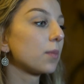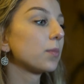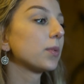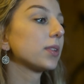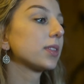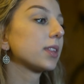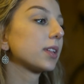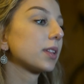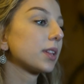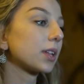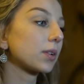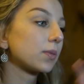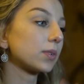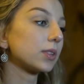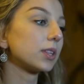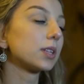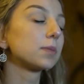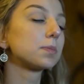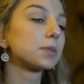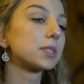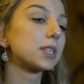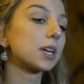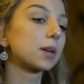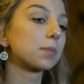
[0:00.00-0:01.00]
with the liquid
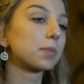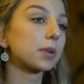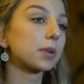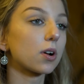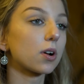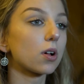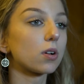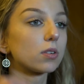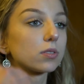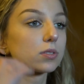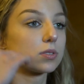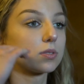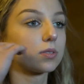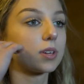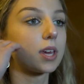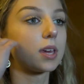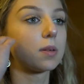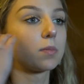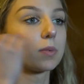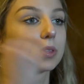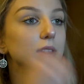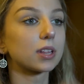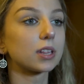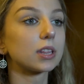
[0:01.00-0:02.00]
lipstick also came
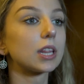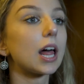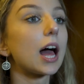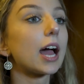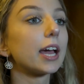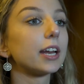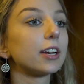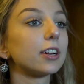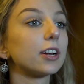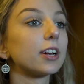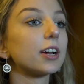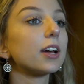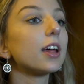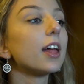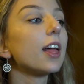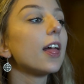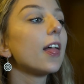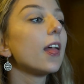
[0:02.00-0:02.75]
with the liner,